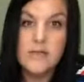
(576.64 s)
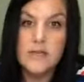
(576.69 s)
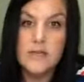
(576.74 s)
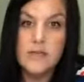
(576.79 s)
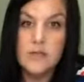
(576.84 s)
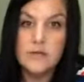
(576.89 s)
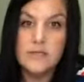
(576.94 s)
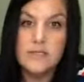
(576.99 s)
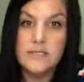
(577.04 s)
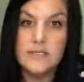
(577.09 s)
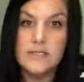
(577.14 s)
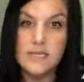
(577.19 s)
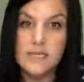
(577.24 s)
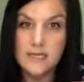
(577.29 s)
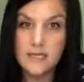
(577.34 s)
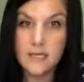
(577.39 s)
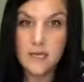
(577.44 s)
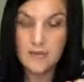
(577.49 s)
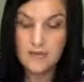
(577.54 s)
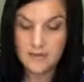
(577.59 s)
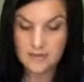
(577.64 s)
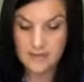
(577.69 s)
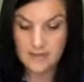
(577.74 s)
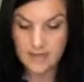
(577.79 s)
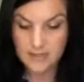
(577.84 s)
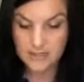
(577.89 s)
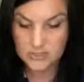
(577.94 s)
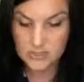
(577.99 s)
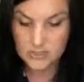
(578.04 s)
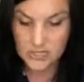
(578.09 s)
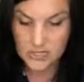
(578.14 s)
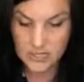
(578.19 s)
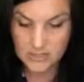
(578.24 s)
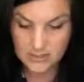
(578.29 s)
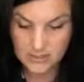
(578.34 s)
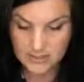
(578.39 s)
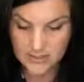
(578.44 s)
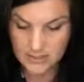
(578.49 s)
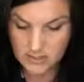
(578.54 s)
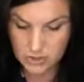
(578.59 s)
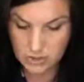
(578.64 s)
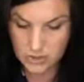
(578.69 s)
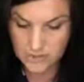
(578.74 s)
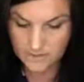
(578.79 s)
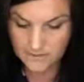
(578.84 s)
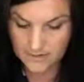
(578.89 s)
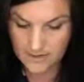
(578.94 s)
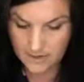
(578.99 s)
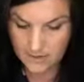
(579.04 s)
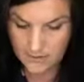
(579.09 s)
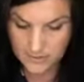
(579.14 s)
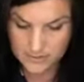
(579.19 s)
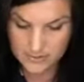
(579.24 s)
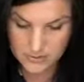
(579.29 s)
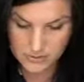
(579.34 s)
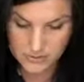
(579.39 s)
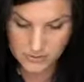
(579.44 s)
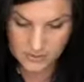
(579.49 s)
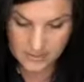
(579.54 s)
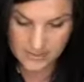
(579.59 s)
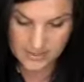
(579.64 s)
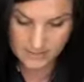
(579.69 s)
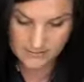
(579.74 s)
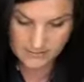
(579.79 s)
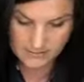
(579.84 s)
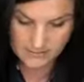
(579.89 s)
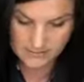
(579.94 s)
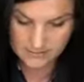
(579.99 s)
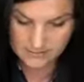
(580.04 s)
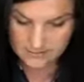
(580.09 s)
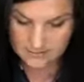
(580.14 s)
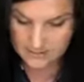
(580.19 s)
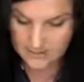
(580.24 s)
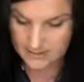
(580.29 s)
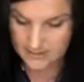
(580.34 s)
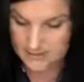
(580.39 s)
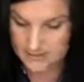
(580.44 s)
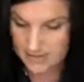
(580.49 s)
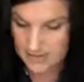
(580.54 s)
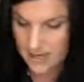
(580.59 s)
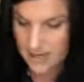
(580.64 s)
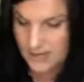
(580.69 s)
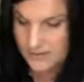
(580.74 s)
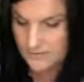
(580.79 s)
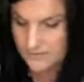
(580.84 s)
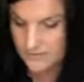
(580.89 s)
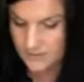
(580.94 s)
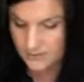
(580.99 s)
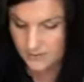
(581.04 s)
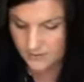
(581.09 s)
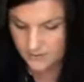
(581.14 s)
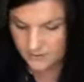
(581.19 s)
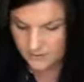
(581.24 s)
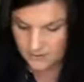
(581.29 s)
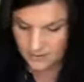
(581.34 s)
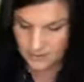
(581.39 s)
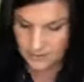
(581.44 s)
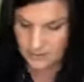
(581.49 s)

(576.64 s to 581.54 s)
that you don't see on the edge like a flower's straight like side view.